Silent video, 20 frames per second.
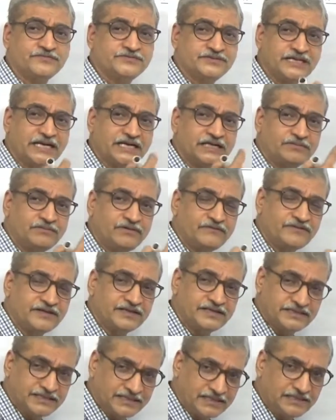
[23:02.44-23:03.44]
with the atom of
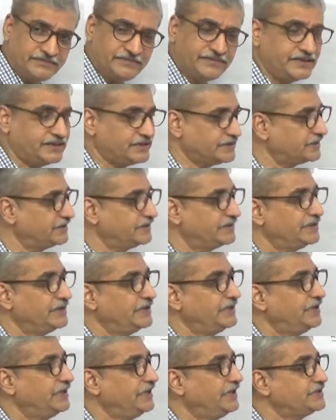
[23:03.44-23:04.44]
another element
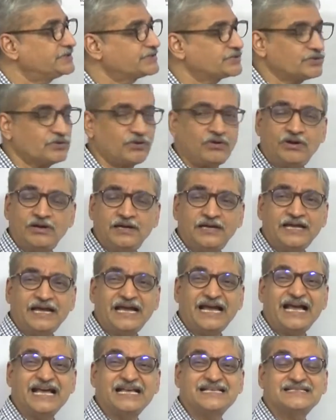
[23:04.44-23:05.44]
is called
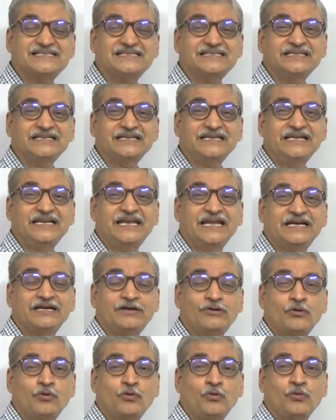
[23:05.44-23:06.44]
as
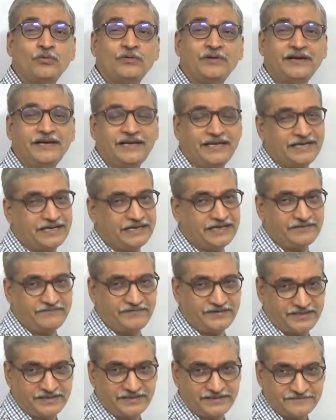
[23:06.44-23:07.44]

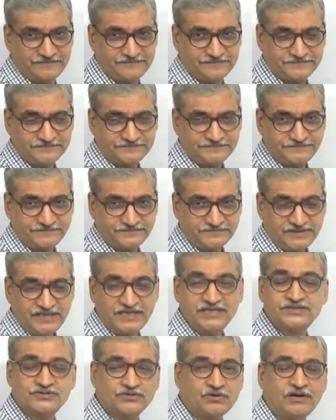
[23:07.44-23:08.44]
electronegativity. It
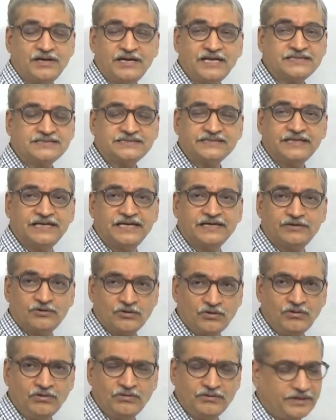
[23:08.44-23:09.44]
is called as
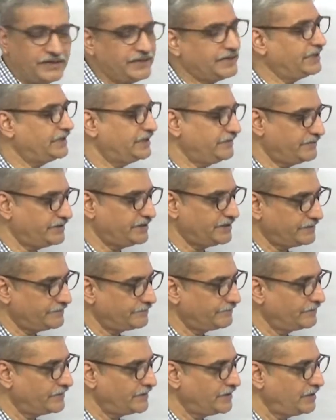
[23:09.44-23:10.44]
electronegativity.
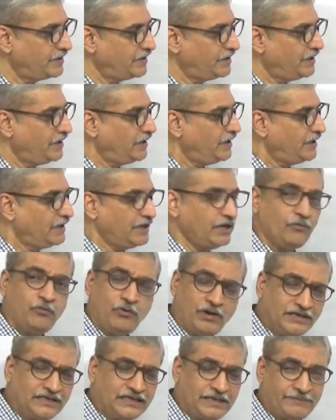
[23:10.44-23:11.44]
Now
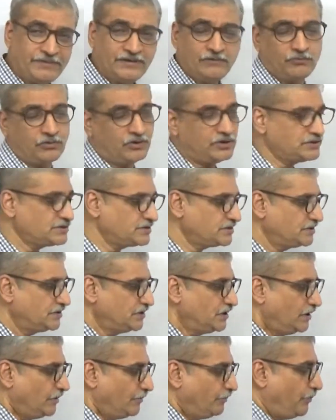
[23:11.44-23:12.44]
what happened was,
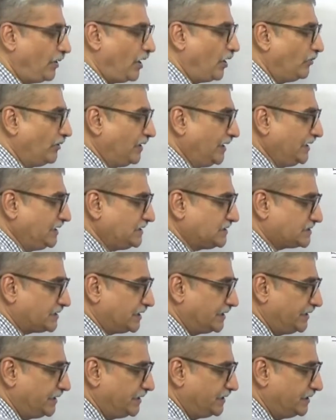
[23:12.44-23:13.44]
Pauling
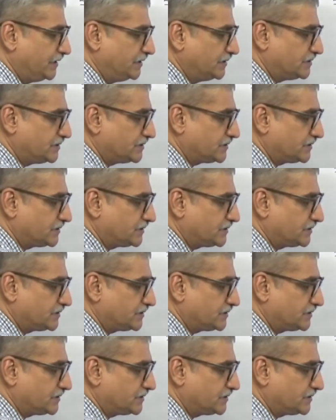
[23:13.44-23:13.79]
studied this